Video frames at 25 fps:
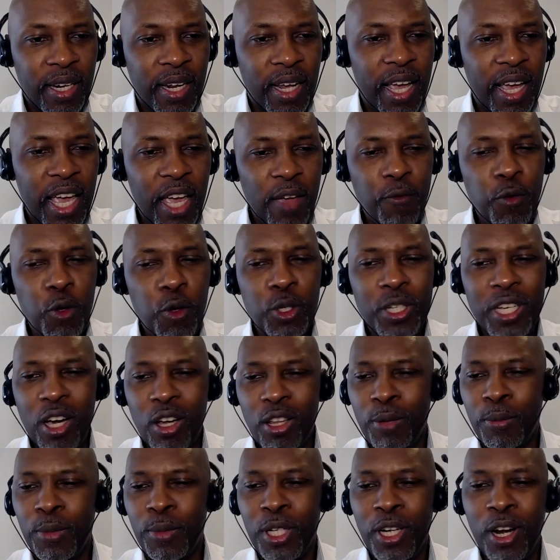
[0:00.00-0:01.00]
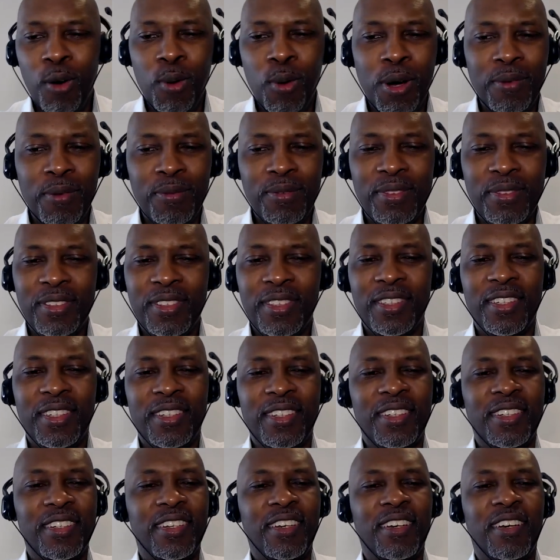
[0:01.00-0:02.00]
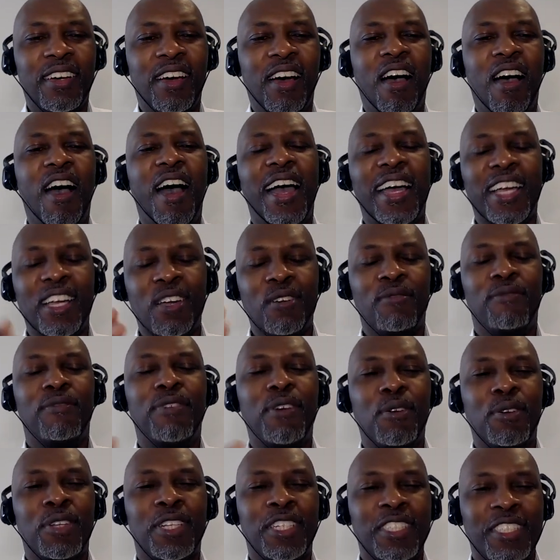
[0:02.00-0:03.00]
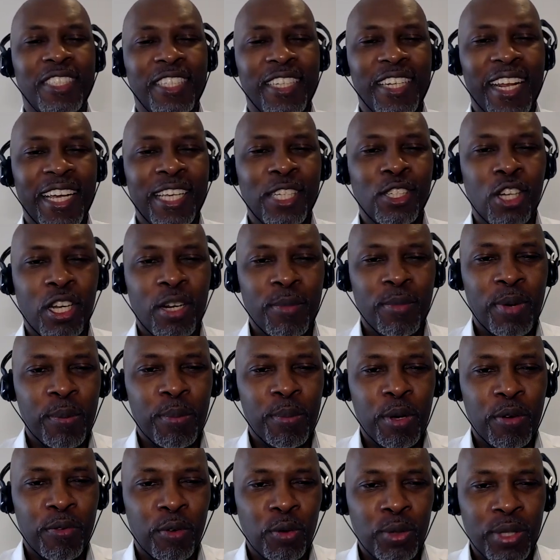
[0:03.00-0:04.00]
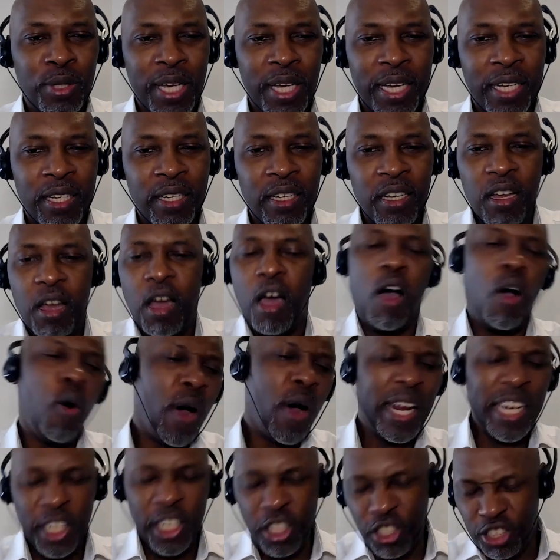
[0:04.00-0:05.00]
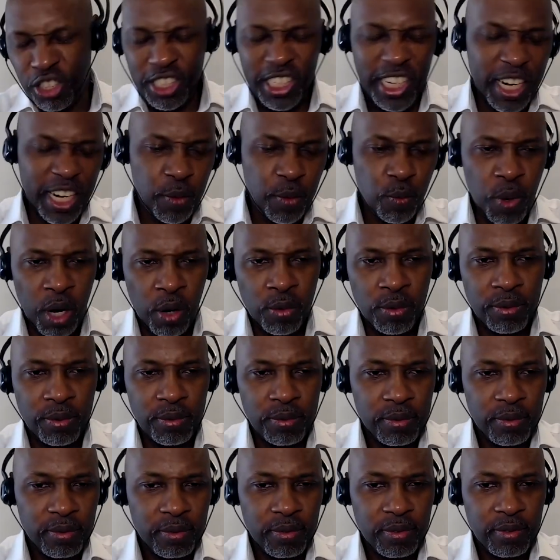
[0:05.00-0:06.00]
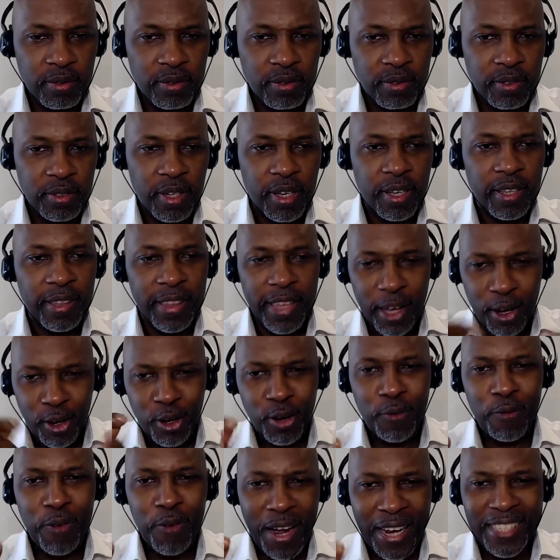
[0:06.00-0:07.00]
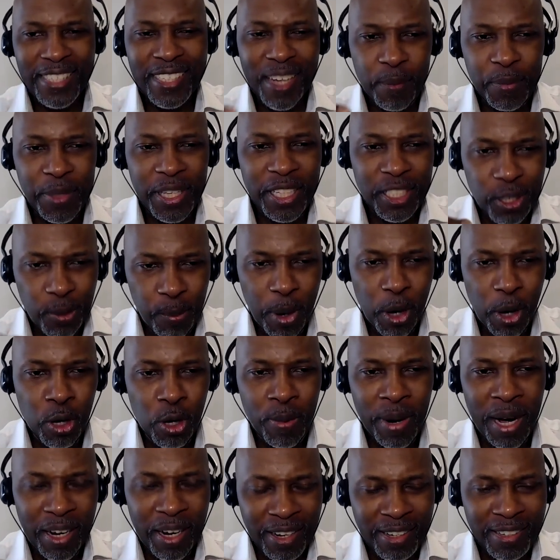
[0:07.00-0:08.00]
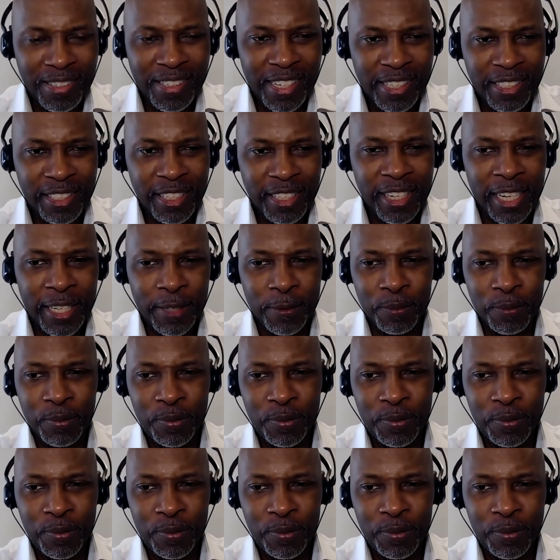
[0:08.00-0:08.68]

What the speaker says: If you tell them, you know what, I can feel that today's going to be a beautiful day. Oh, I didn't sleep well. They're going to find something to moan about consistently.